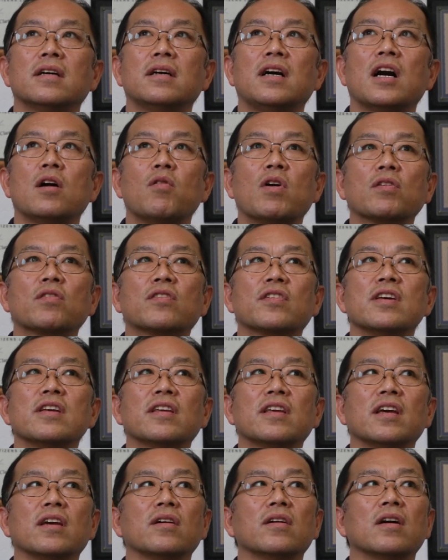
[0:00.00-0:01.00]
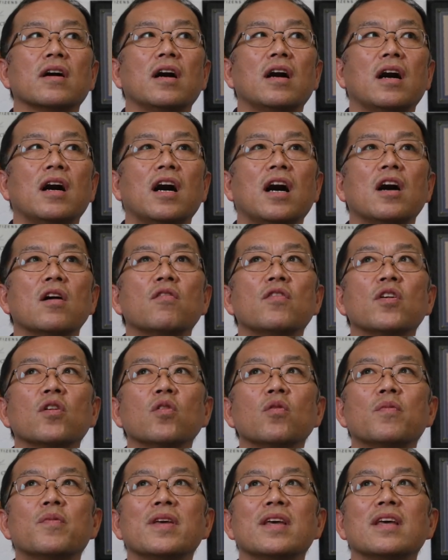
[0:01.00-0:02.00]
I was thinking, I
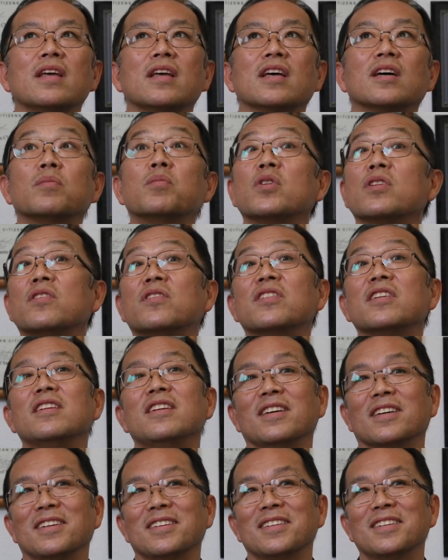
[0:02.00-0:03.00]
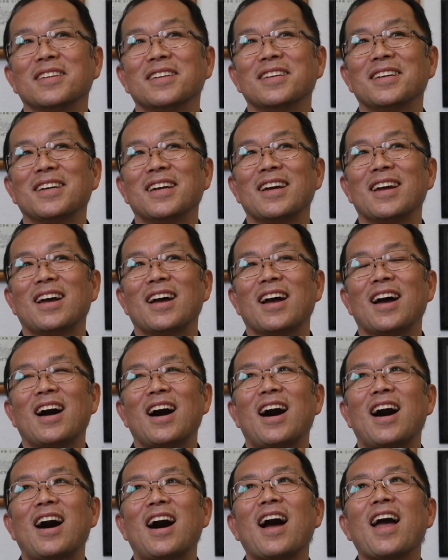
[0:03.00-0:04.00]
will be a Brazilian.
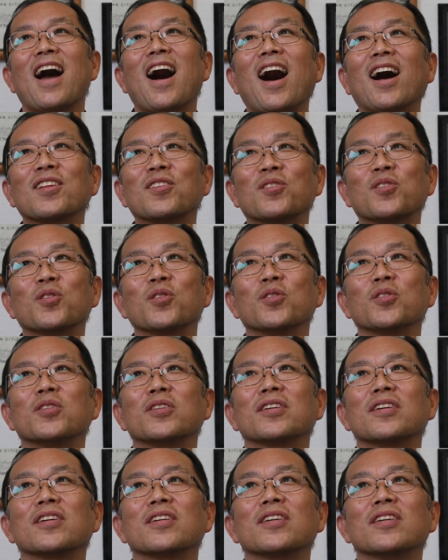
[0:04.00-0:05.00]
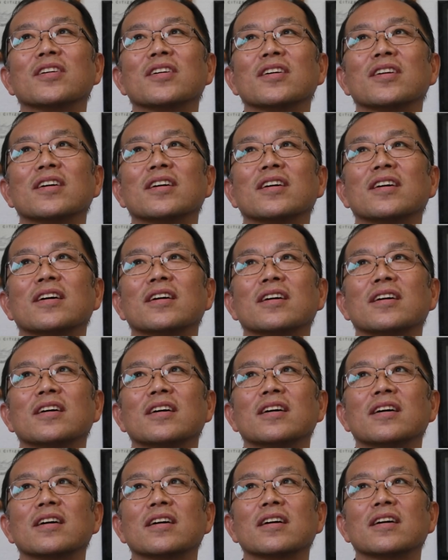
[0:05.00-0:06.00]
I had to
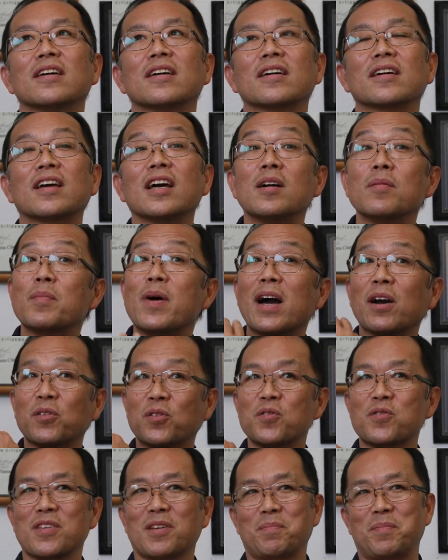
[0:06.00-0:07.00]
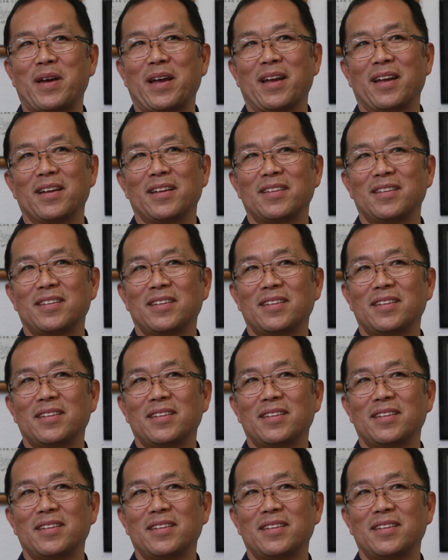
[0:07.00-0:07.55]
come back to Japan.